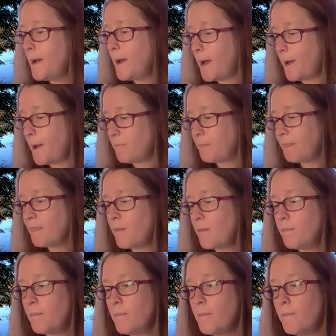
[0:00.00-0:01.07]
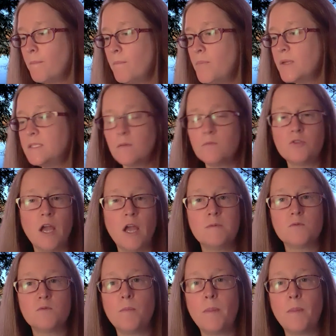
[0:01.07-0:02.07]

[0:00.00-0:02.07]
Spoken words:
But some tribes will